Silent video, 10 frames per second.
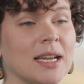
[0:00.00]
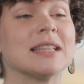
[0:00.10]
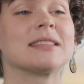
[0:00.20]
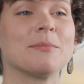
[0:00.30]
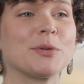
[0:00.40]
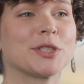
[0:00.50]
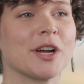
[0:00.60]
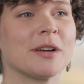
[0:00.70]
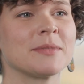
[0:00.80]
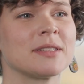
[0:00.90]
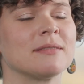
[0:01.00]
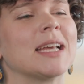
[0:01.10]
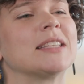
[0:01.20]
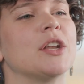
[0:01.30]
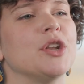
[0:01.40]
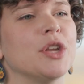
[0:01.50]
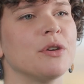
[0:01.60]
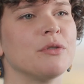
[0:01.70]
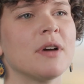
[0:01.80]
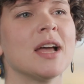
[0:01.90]
In simple terms, it's a
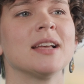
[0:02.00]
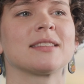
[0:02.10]
new,